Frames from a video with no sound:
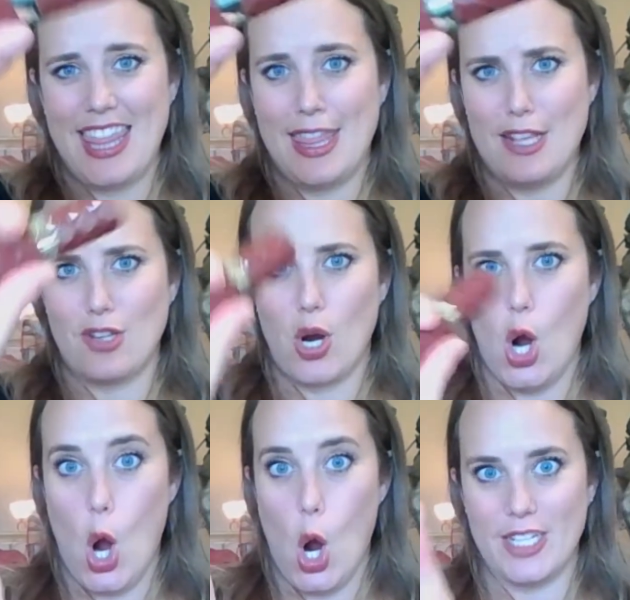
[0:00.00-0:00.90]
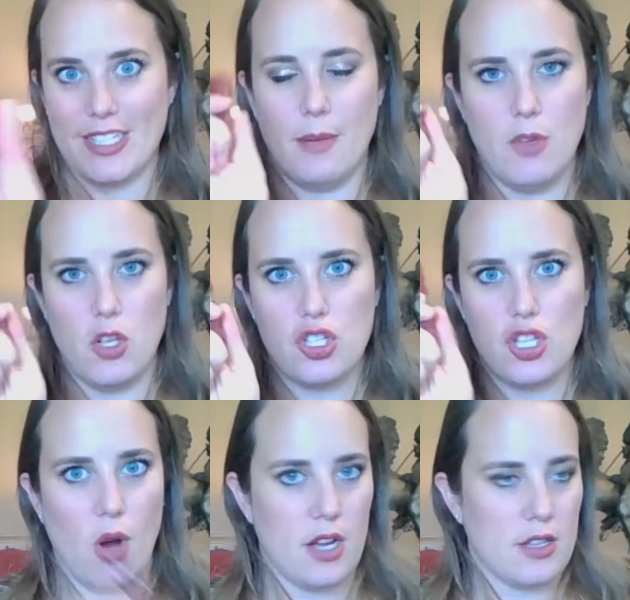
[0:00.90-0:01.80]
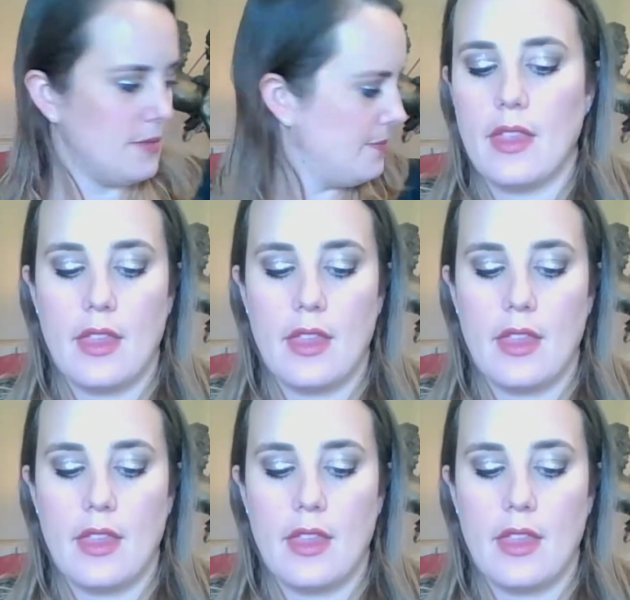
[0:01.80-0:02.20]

These are awesome. So awesome.